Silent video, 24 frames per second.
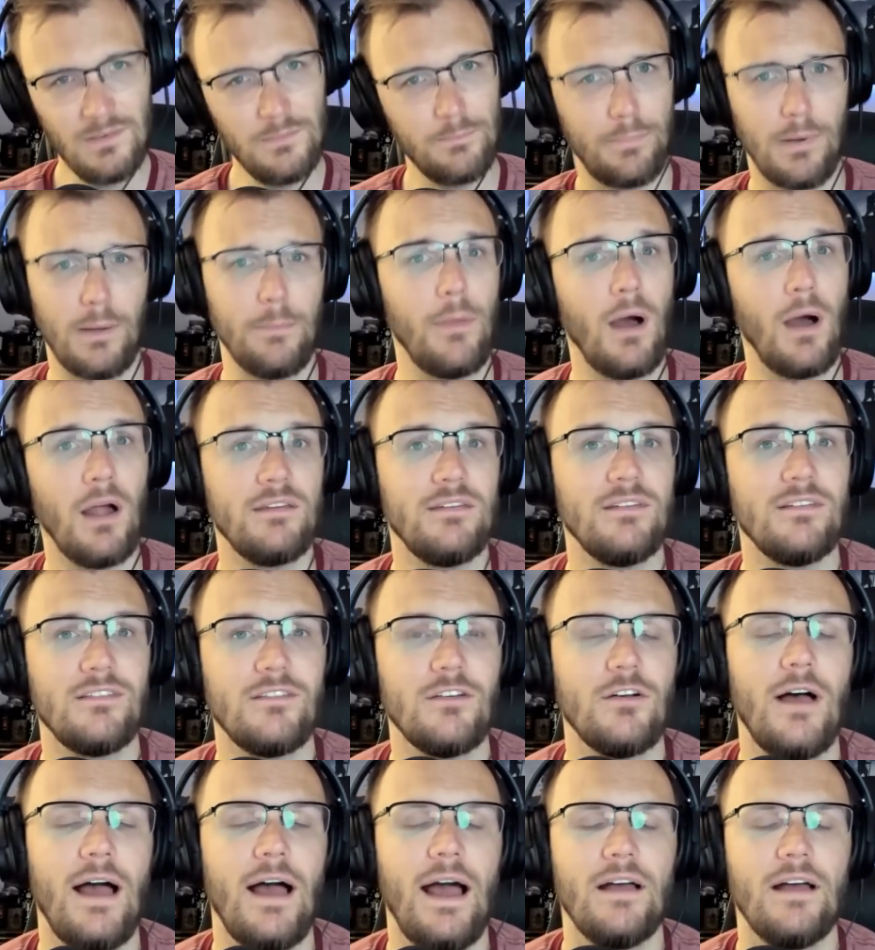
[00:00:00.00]
But Monte
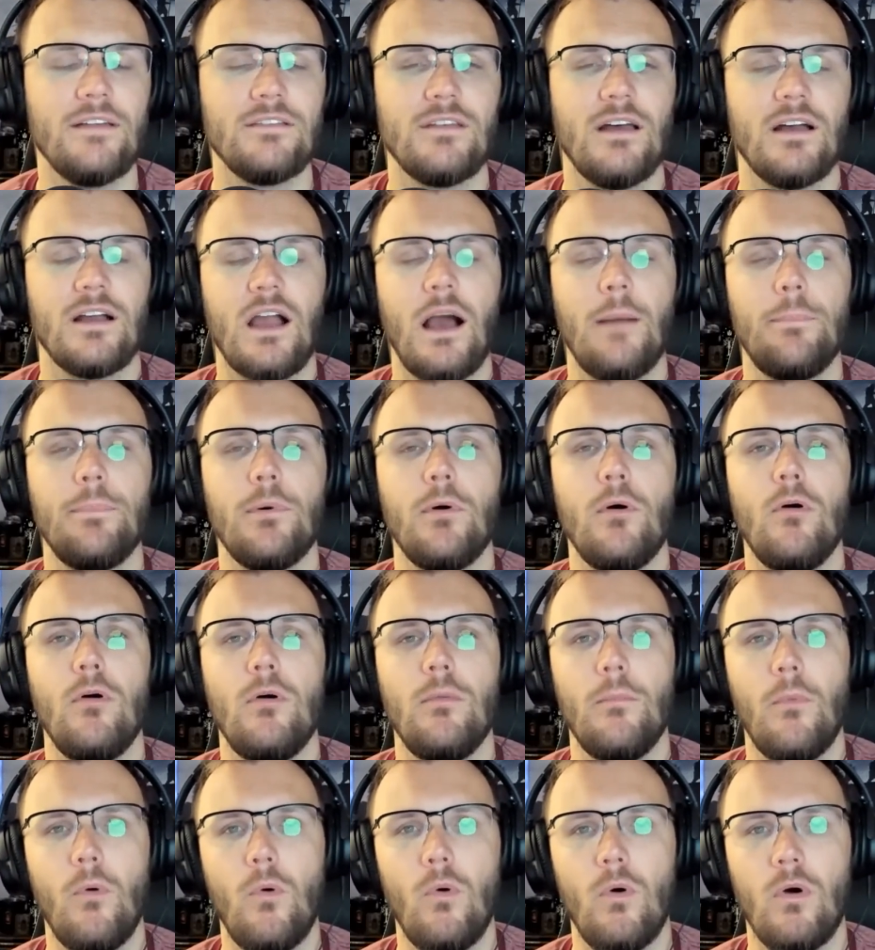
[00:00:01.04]
still has a couple
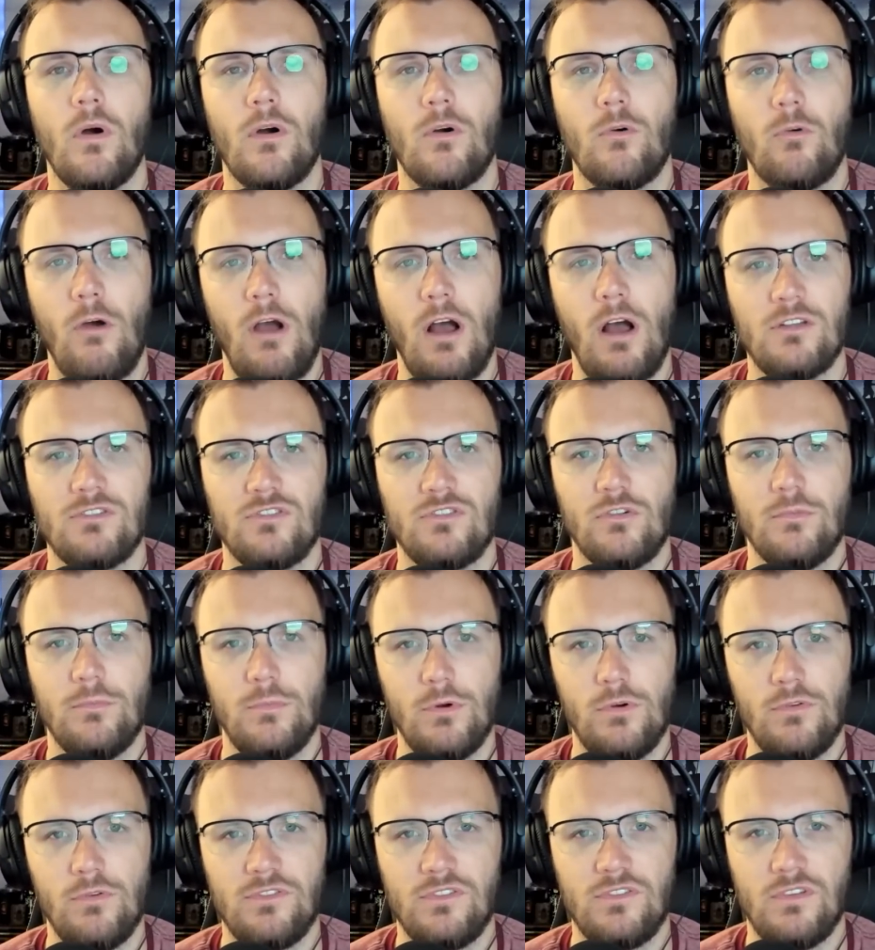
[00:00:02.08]
more roster
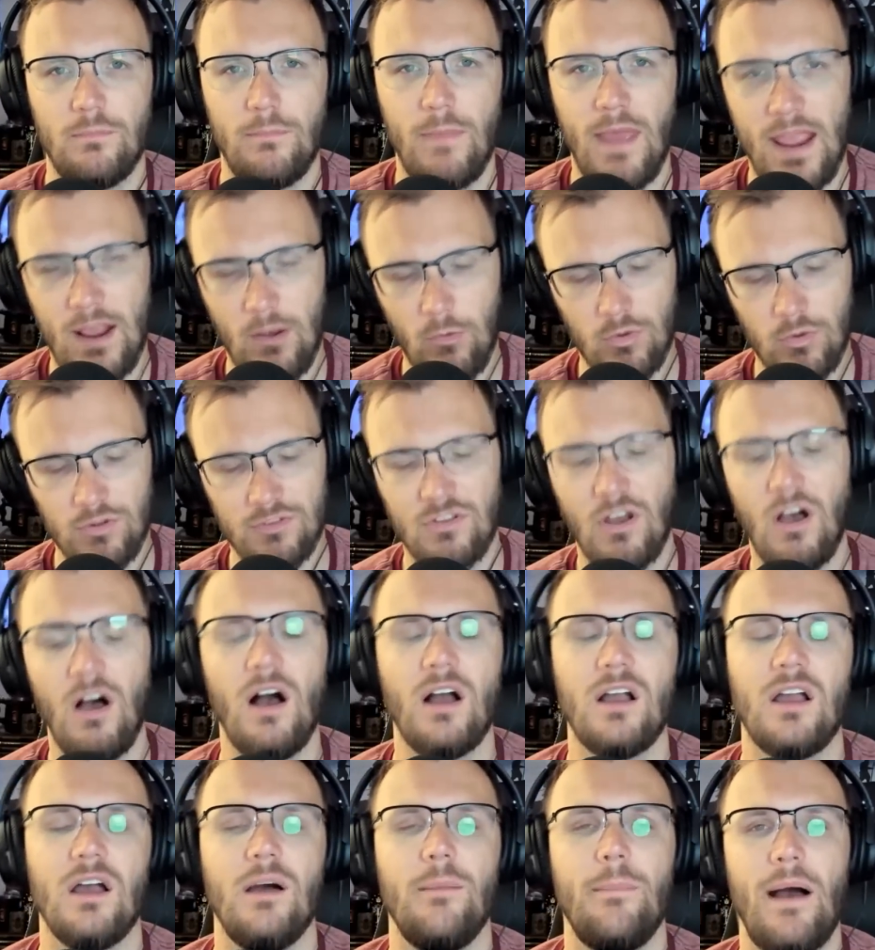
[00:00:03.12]
moves to make. We'll
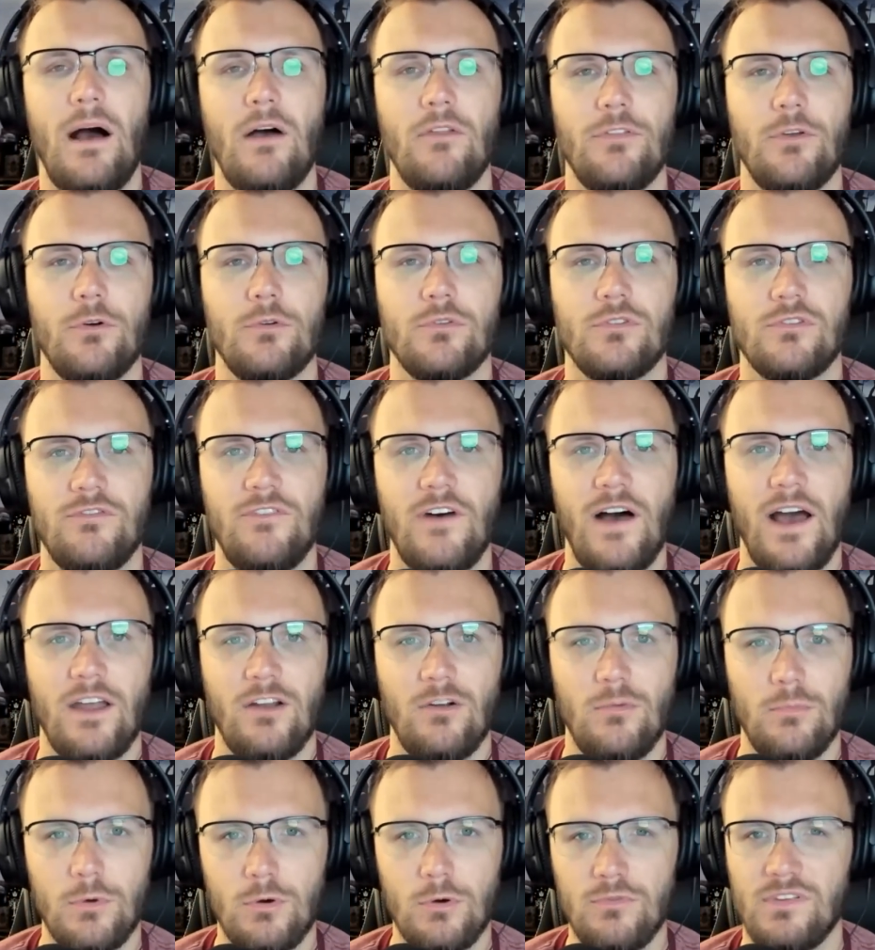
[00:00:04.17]
talk about those
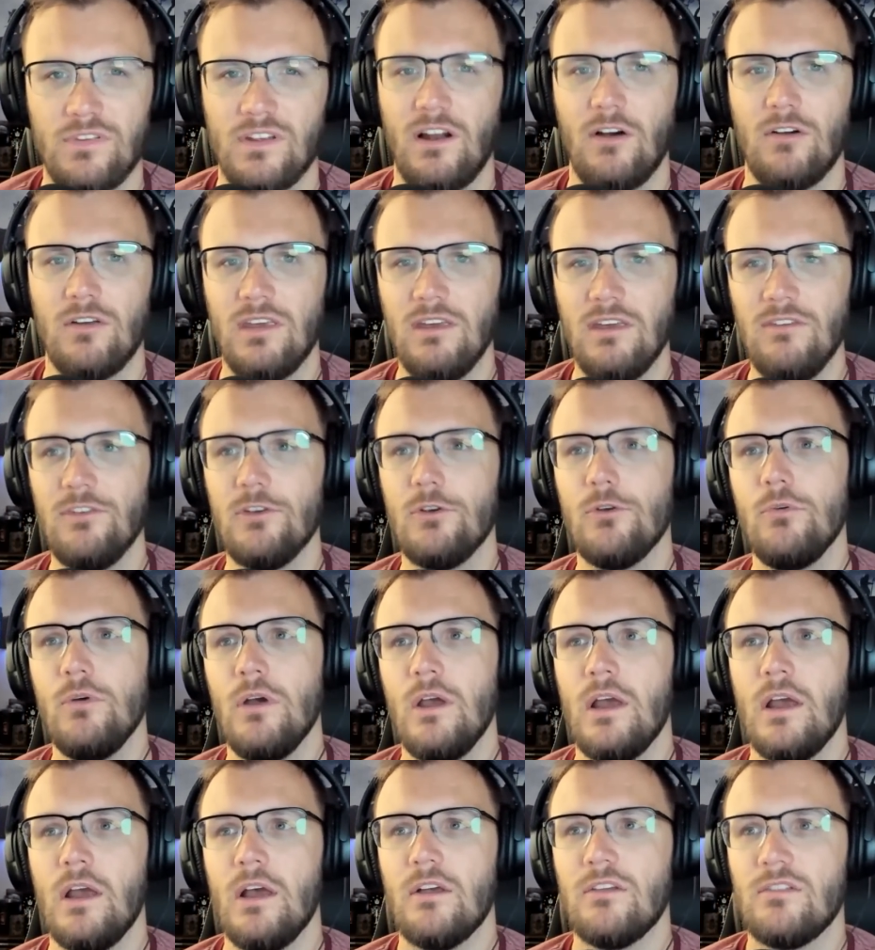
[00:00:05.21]
final moves, and I'll give you
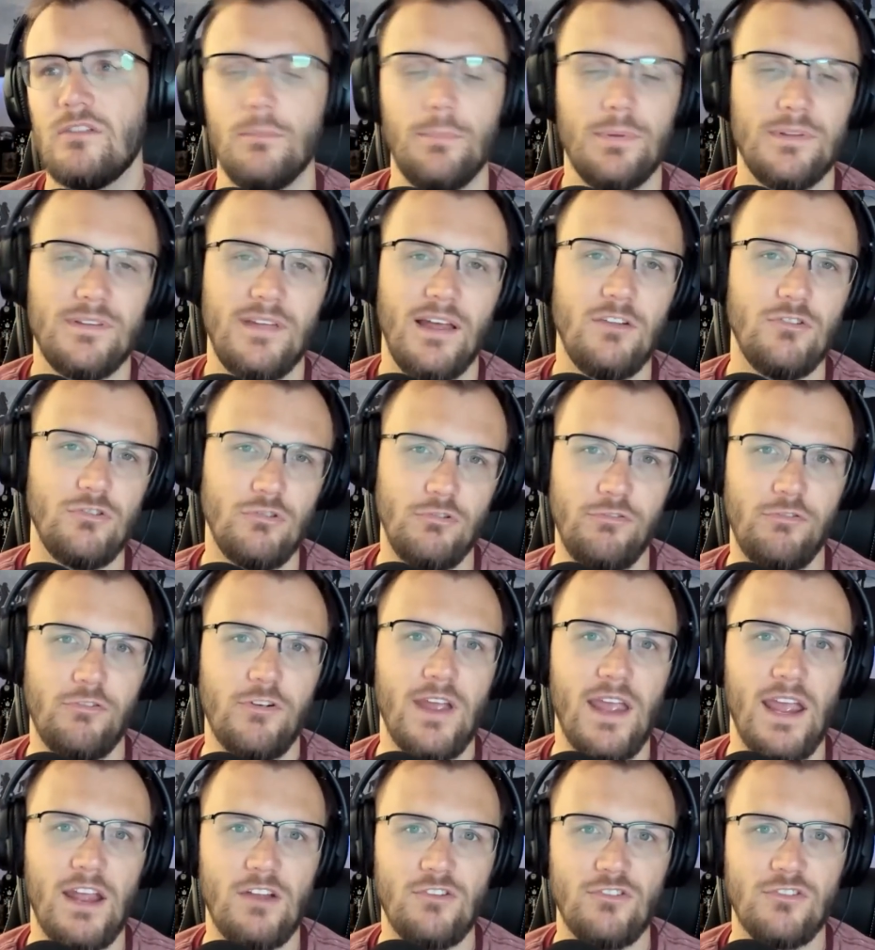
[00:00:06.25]
some potential
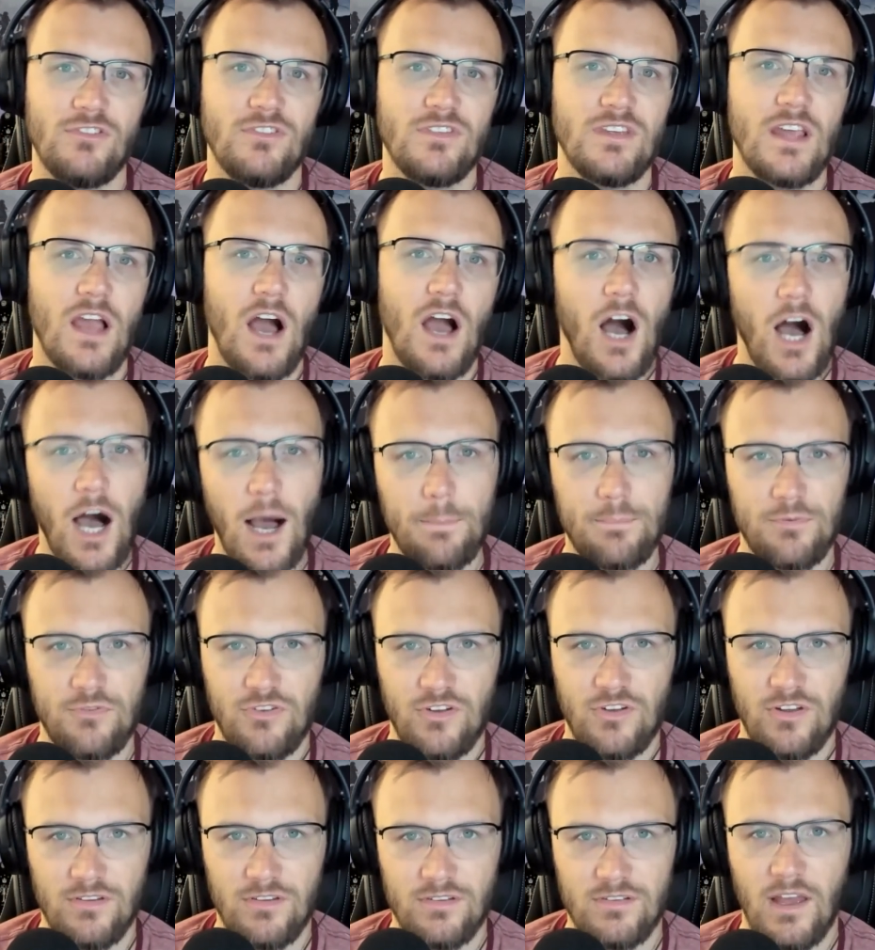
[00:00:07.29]
free agency
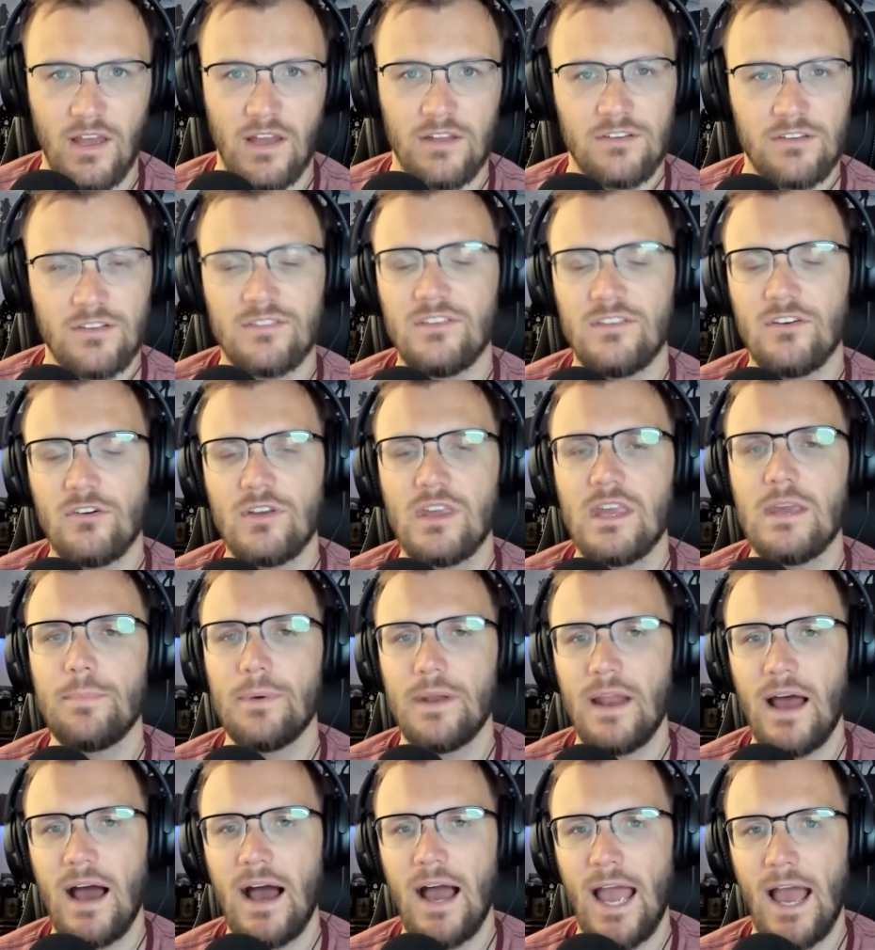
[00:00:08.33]
options to still keep
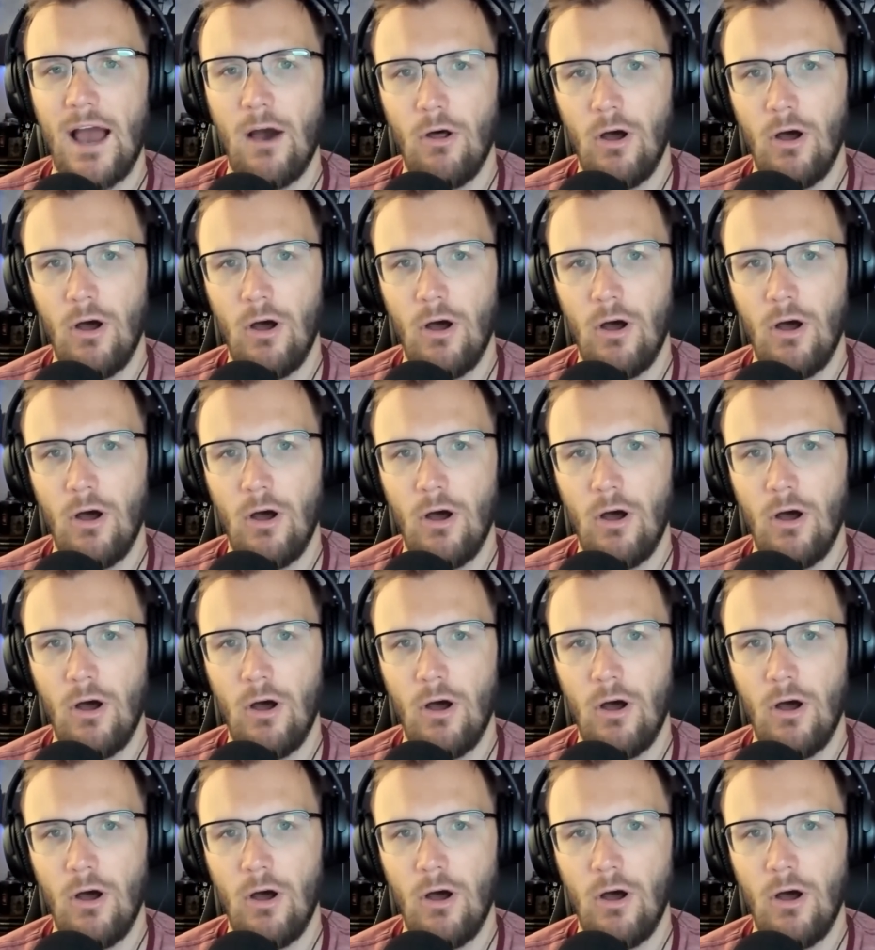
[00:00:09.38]
an eye out